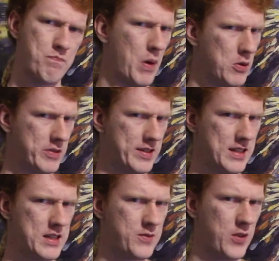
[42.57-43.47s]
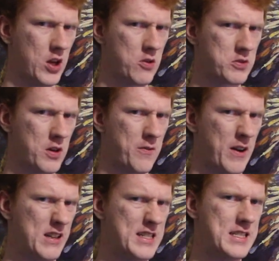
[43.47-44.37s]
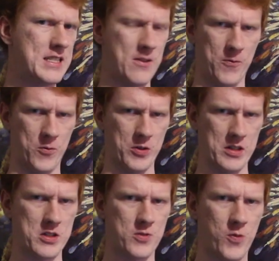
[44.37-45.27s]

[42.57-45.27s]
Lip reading: Both of these videos are very different